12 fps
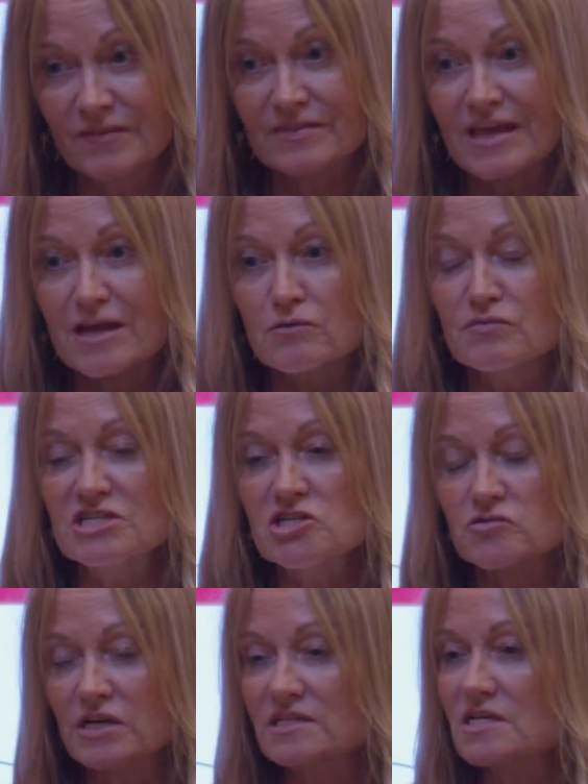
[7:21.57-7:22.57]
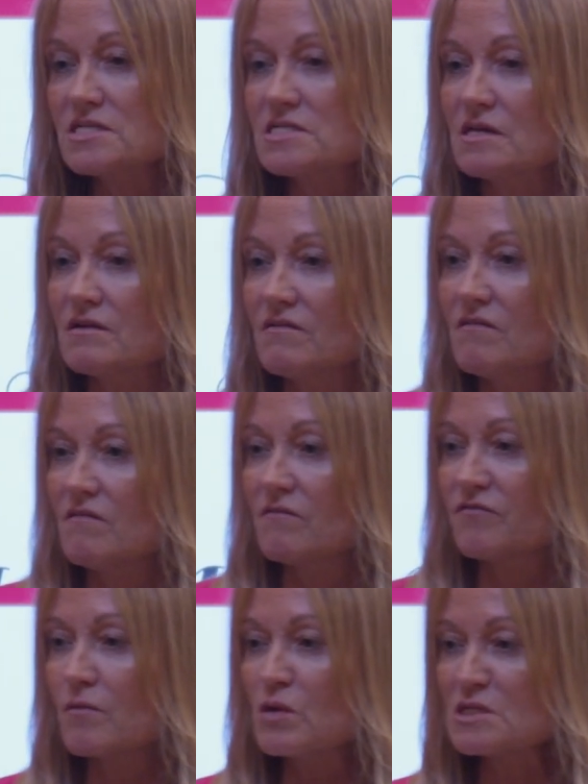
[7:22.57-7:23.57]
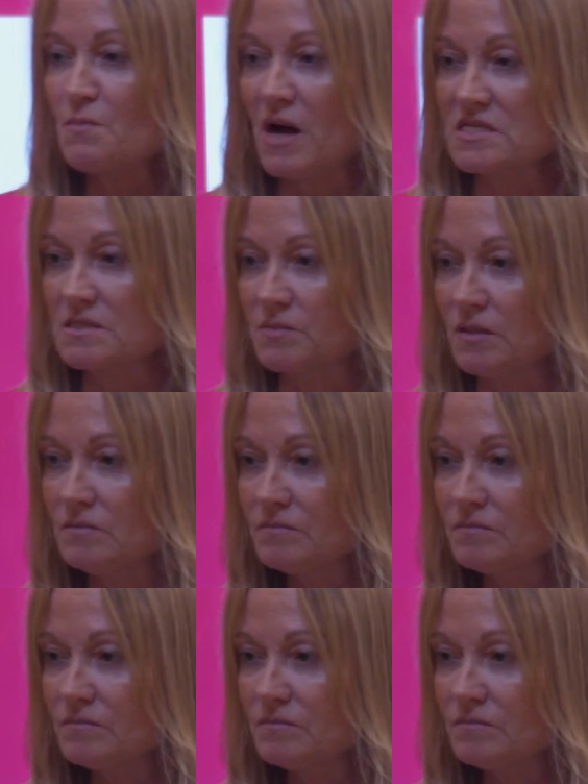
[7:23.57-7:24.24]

that restrict us from what's possible.